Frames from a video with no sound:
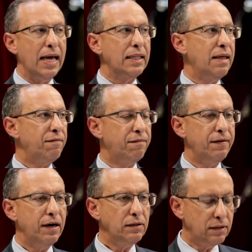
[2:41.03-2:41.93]
The
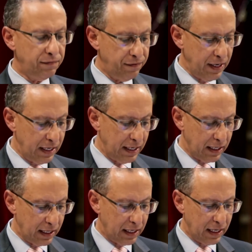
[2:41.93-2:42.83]
first
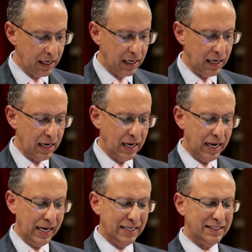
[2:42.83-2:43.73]
feeling
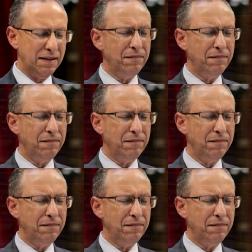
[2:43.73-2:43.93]
is the